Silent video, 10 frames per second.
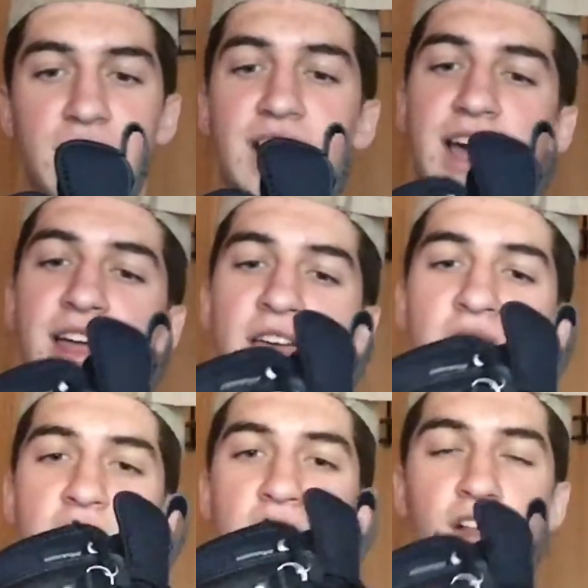You're not
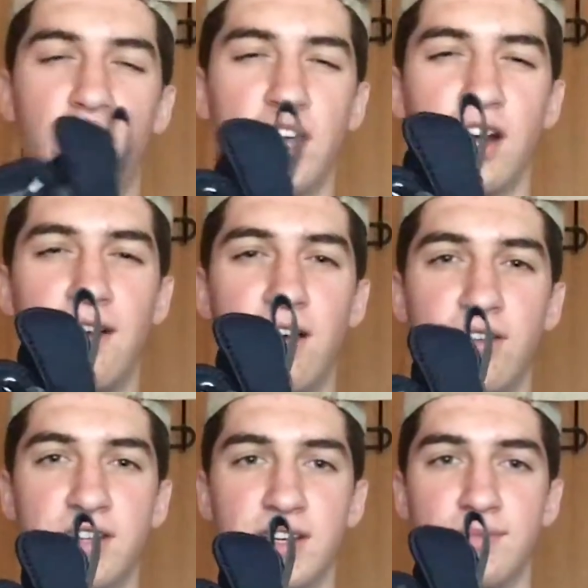clunking
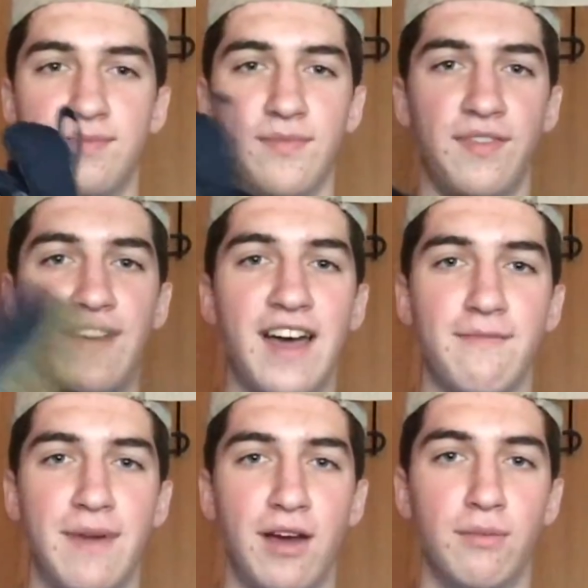around a
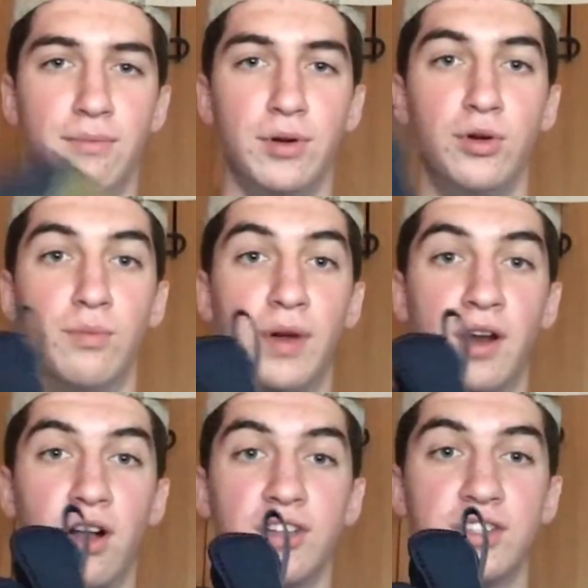5-pound boot, but
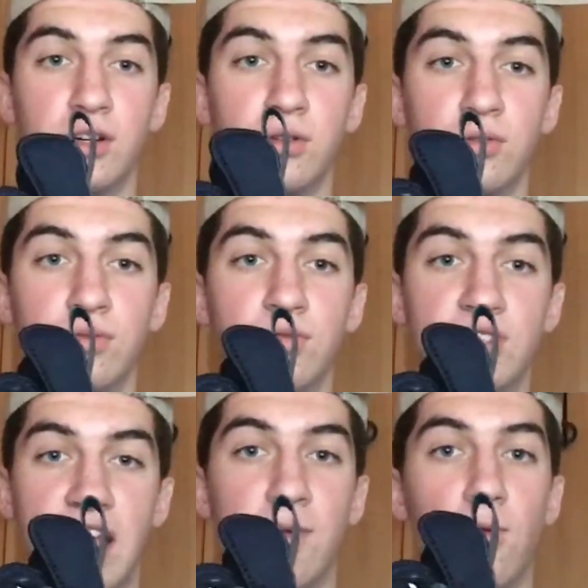you're also
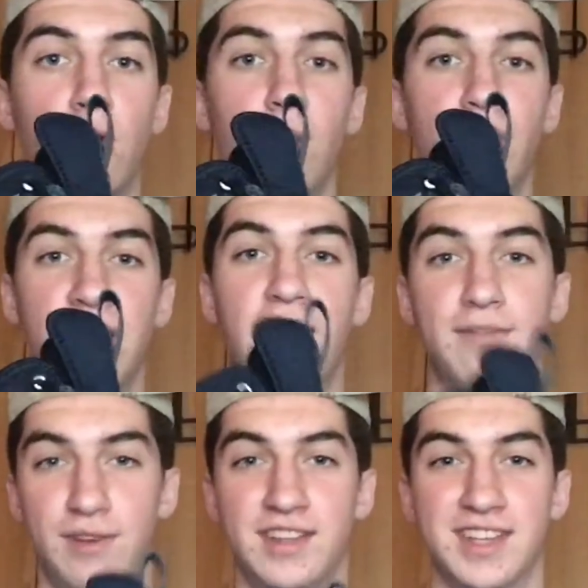staying warm and not
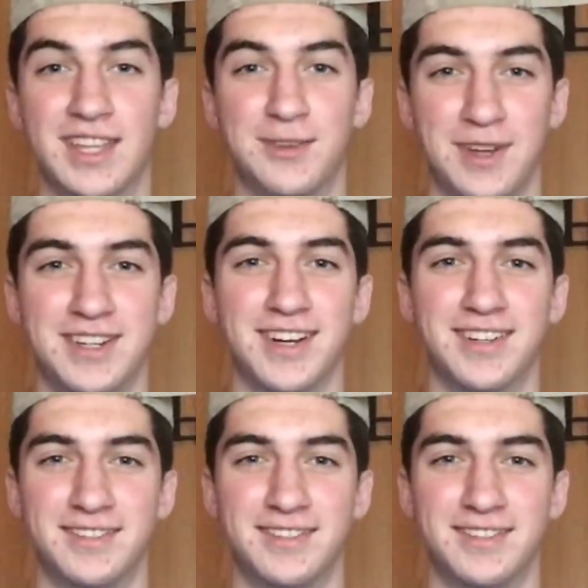freezing in the winter.